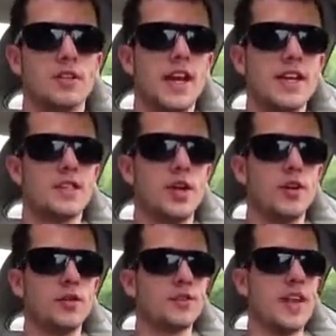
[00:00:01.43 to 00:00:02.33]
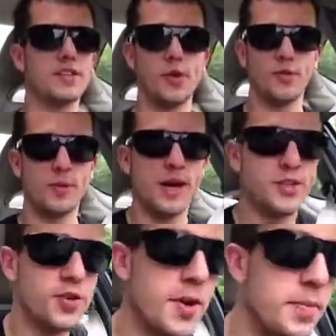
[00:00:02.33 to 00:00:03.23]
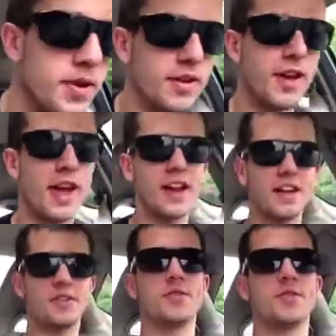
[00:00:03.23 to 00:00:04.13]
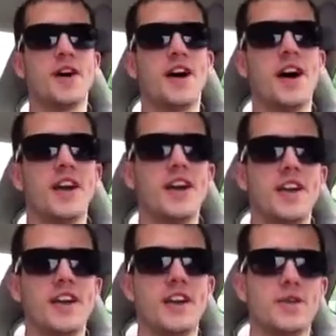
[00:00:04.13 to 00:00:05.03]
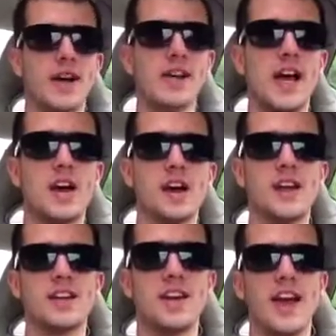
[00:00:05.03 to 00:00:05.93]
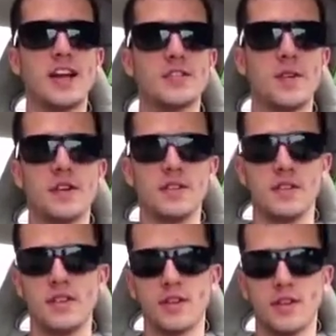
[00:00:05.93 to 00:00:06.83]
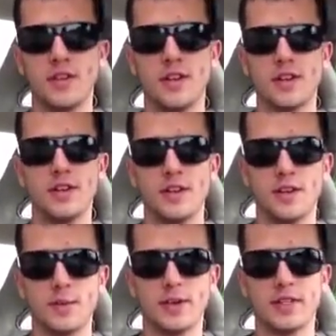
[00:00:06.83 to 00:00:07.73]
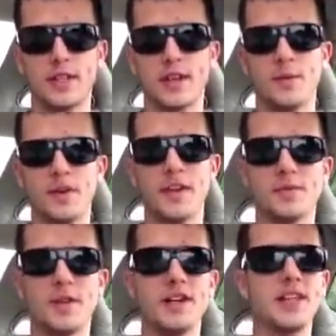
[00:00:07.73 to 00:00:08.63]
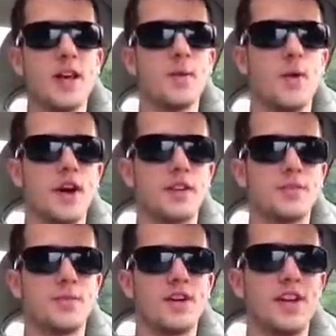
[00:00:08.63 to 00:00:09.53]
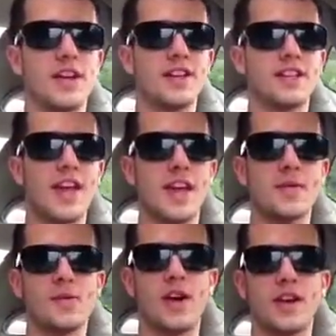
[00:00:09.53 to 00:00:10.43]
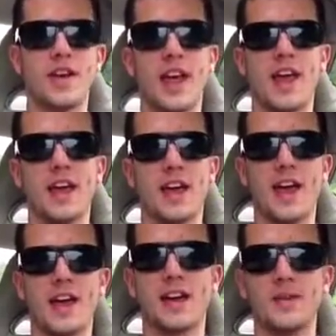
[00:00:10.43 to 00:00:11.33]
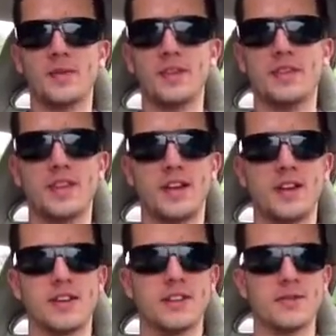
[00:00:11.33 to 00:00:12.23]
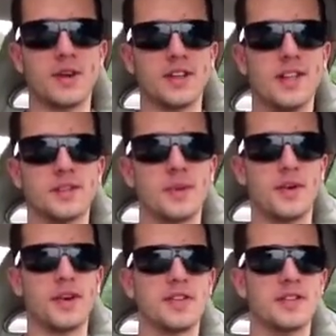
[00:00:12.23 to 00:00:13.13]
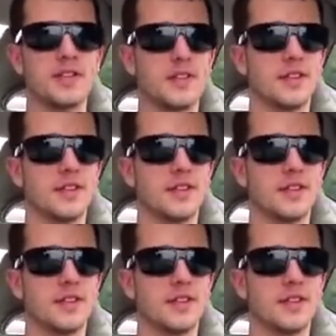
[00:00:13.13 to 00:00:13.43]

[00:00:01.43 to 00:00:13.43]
Day two of my trip. Headed to right now, headed to Nashville. But what a day one! What a day one I had. It was quite the experience.